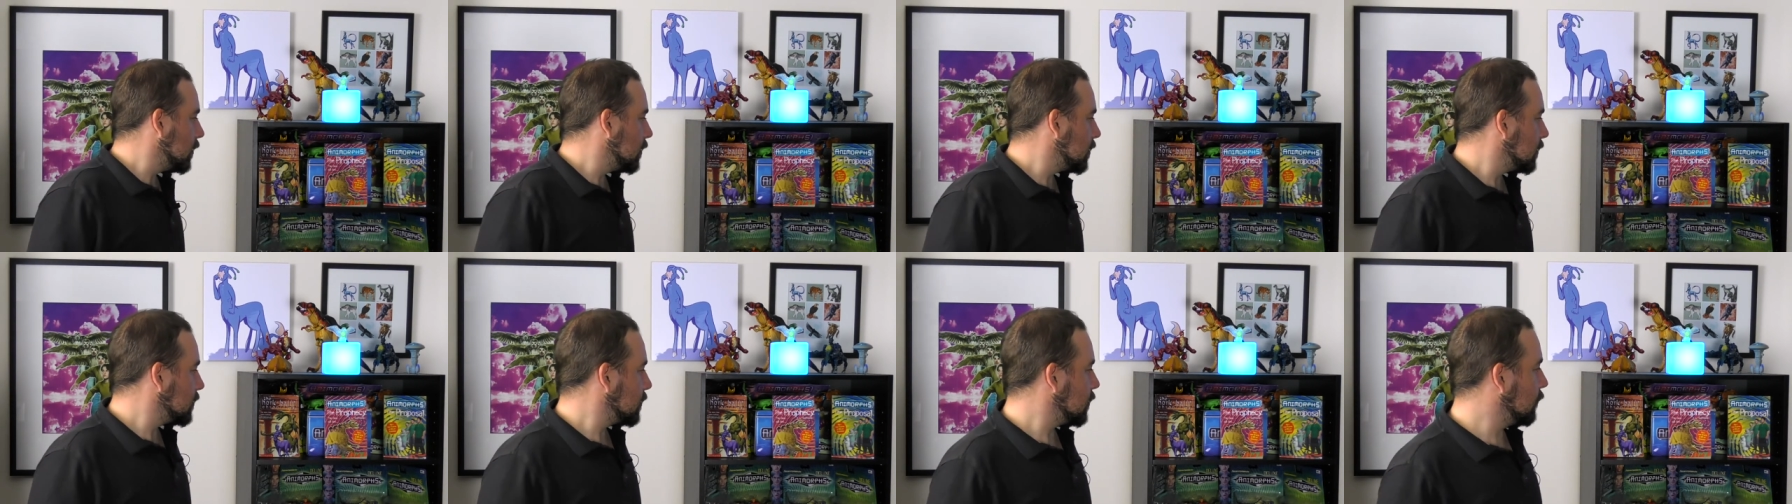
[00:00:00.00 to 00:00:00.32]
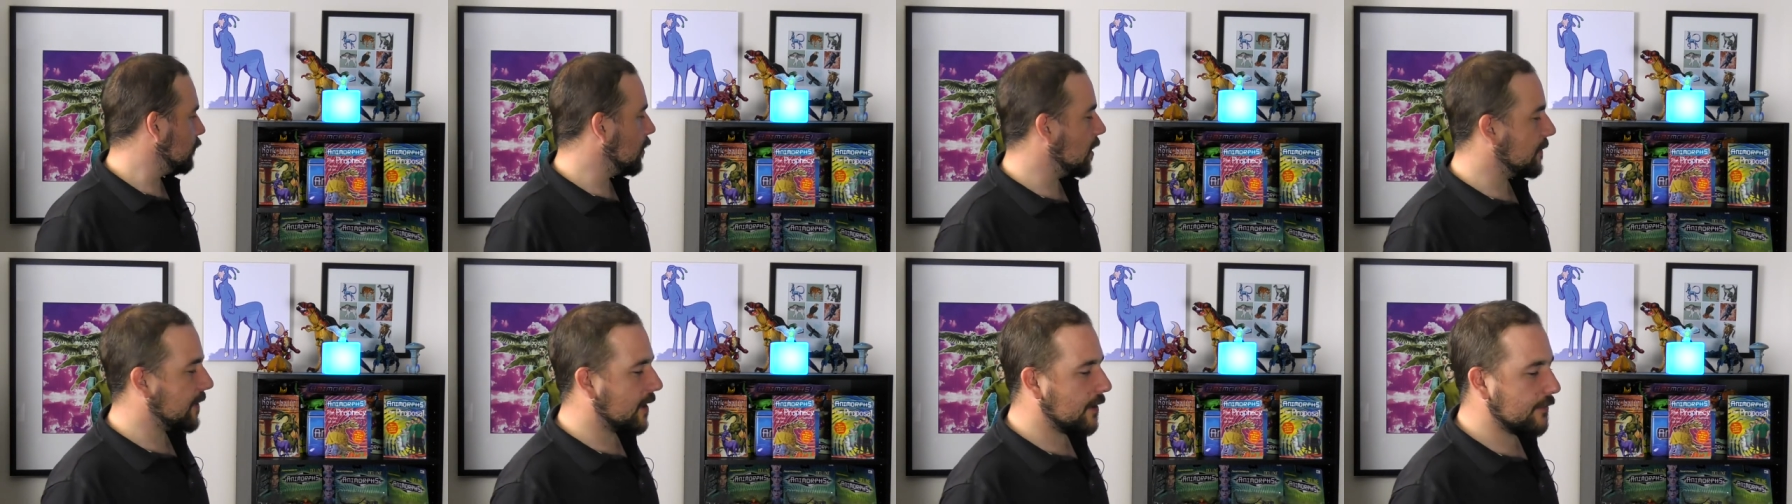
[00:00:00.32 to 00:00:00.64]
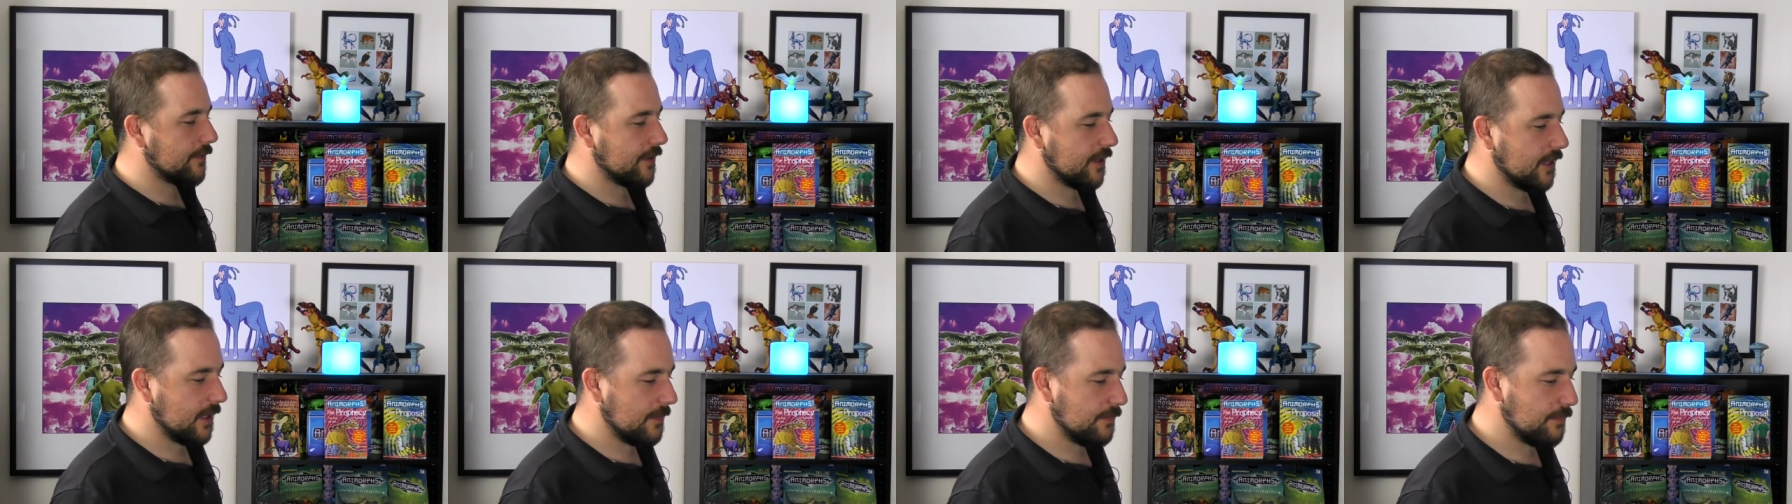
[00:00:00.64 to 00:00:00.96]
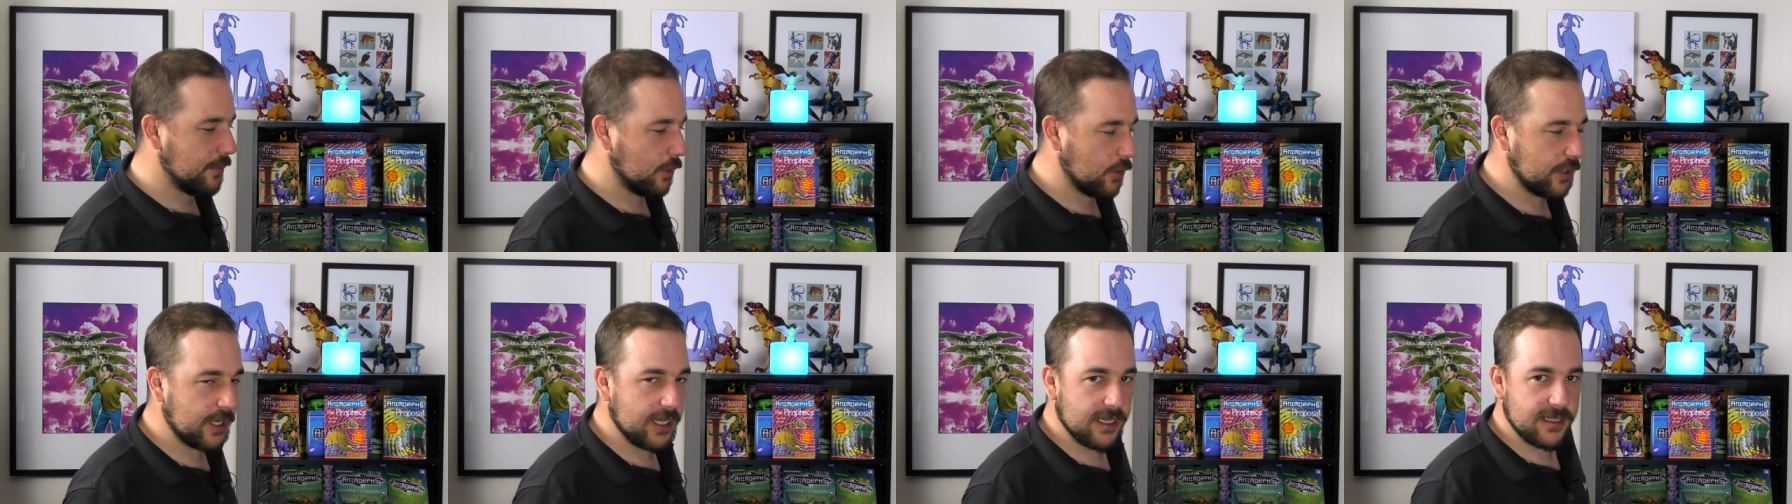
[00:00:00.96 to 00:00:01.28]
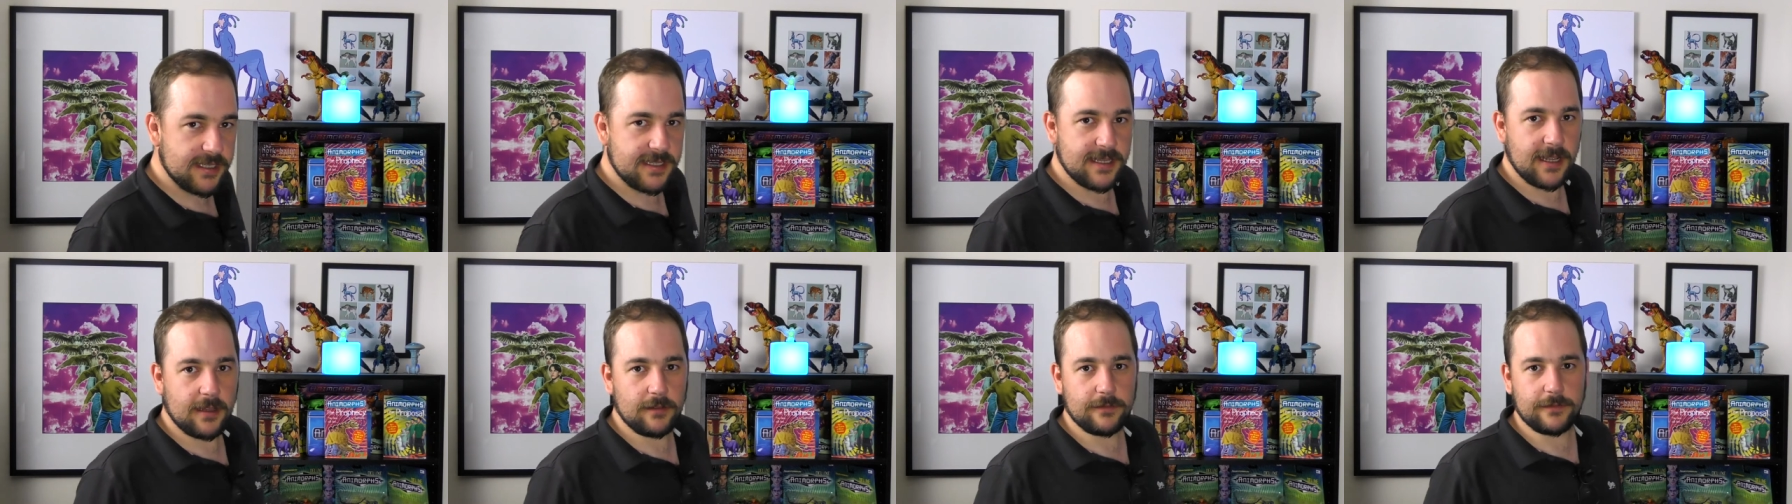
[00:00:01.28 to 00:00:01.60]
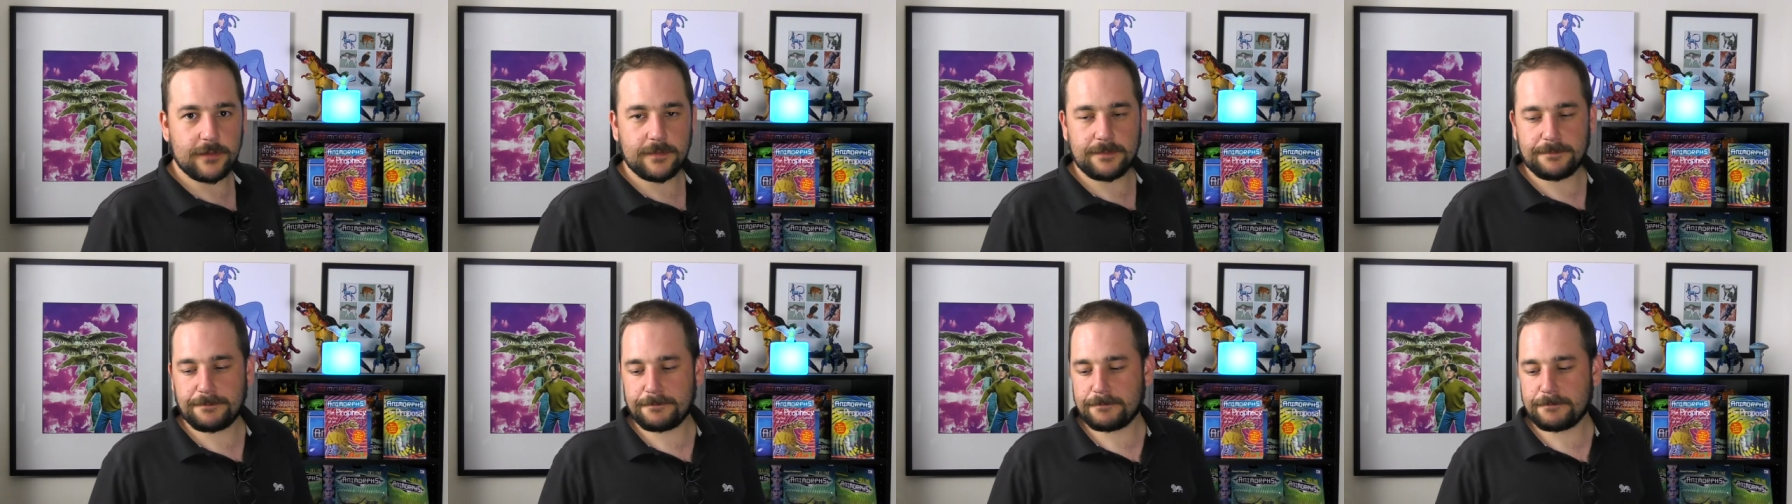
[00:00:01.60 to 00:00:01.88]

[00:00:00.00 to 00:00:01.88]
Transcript: So what about the book itself?